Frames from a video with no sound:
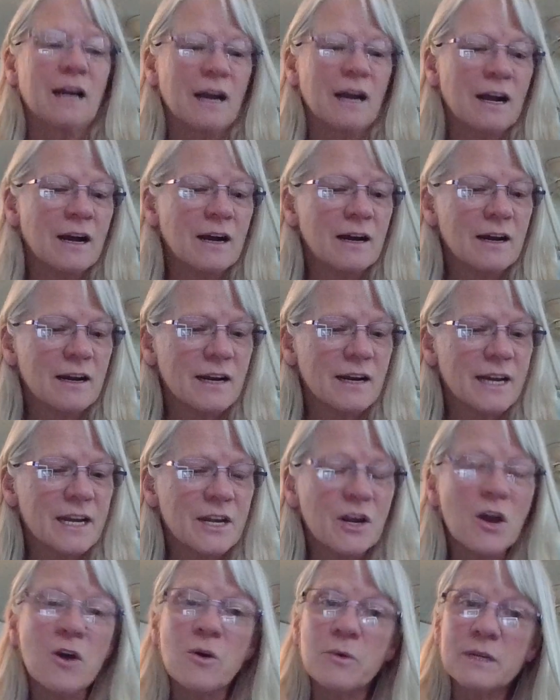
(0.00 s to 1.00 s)
I
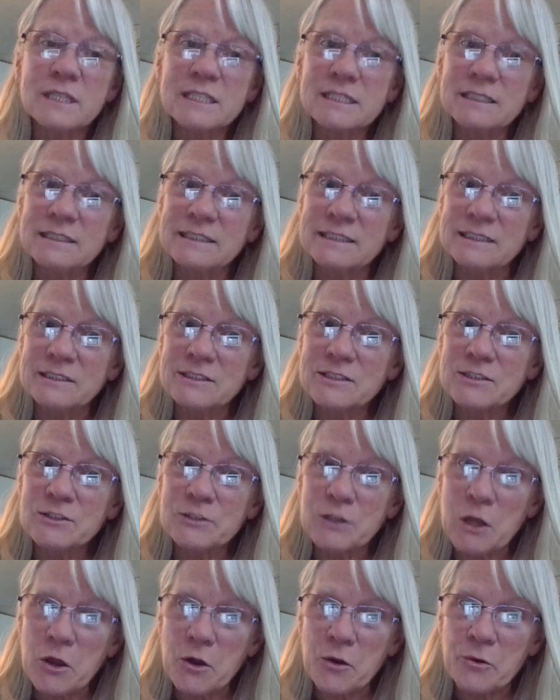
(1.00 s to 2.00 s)
know it's a little
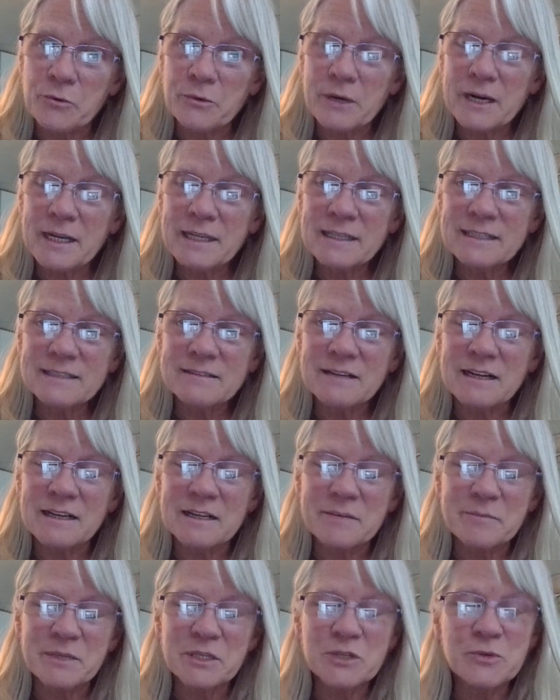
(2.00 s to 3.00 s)
slow, right?
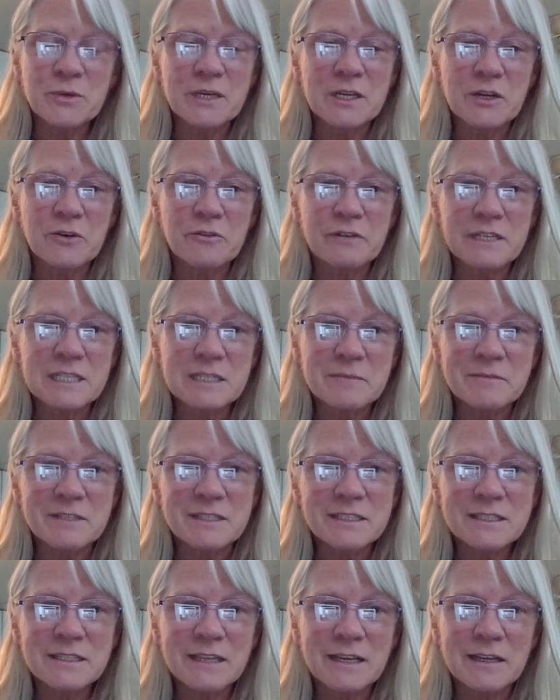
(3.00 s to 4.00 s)
Between
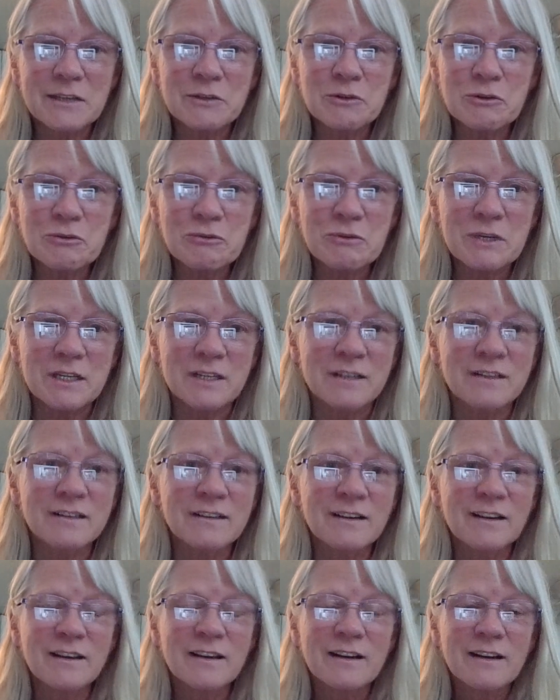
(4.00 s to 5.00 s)
Christmas and New
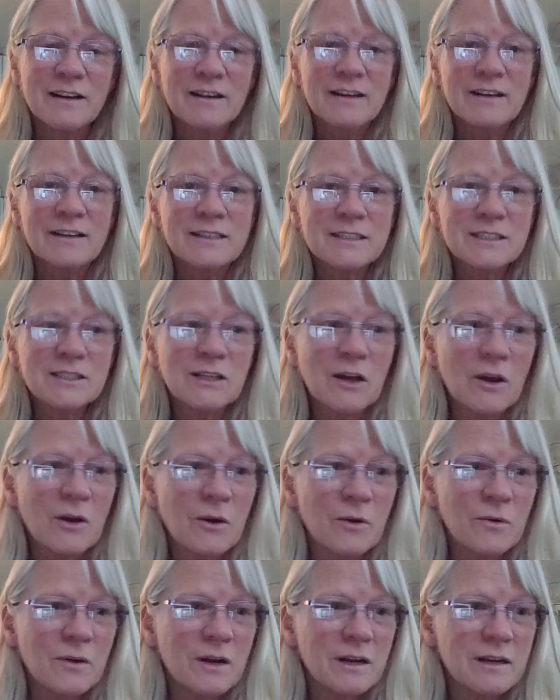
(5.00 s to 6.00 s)
Year.
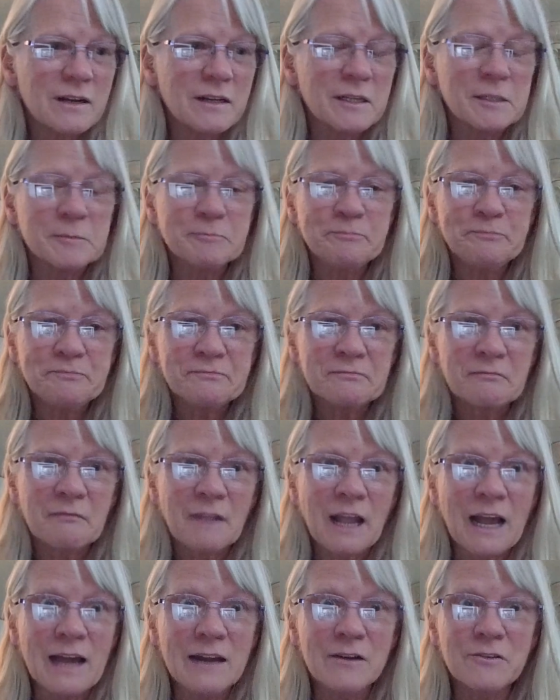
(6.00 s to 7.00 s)
So,
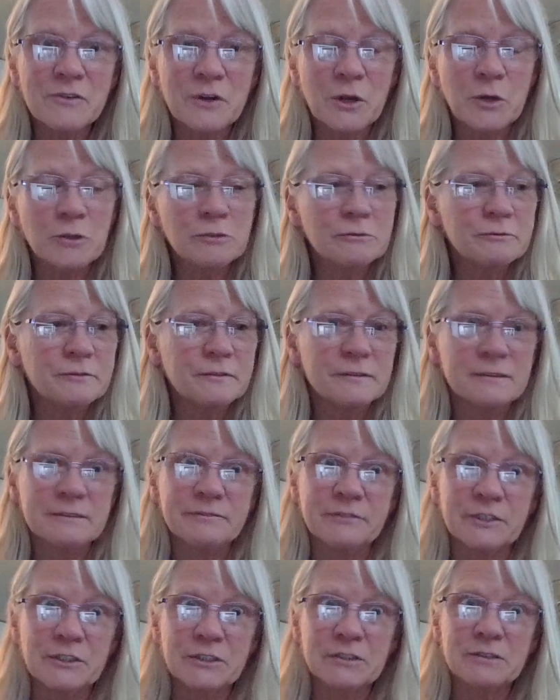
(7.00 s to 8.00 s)
I don't know
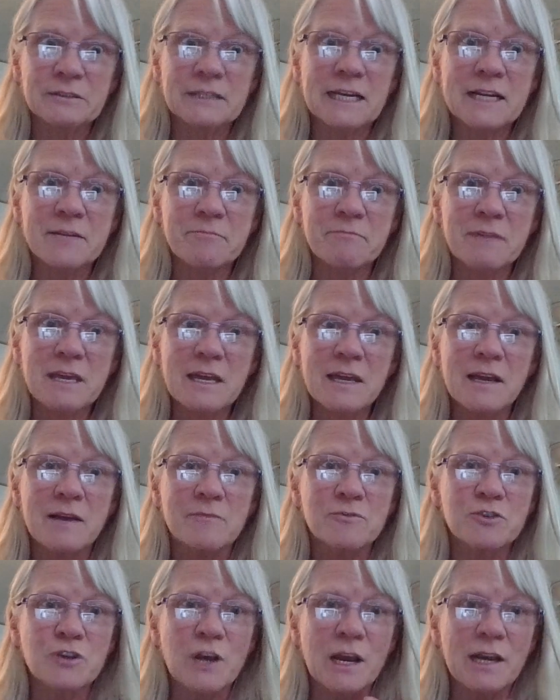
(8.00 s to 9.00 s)
if you're like me,
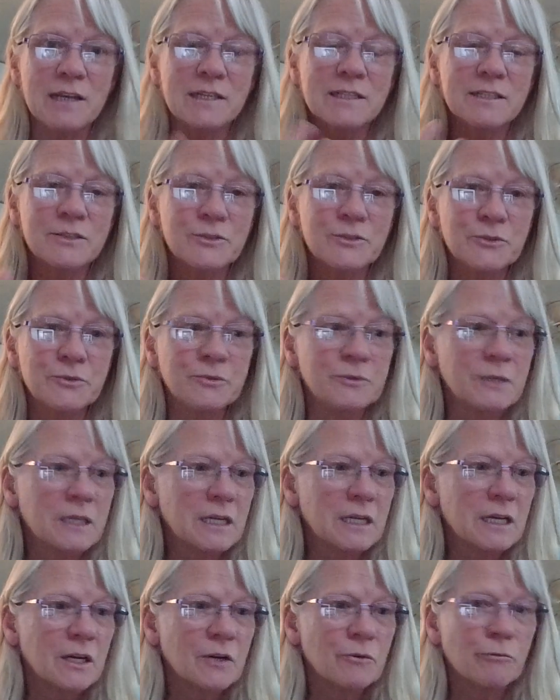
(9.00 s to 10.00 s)
I'm trying to
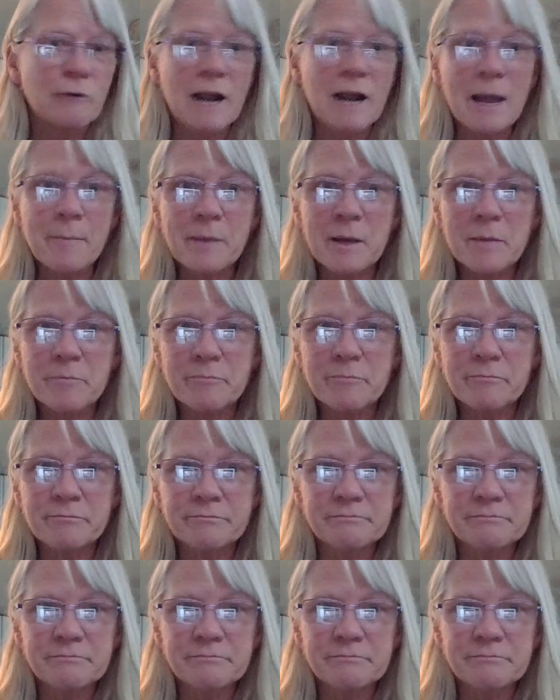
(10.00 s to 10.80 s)
wrap up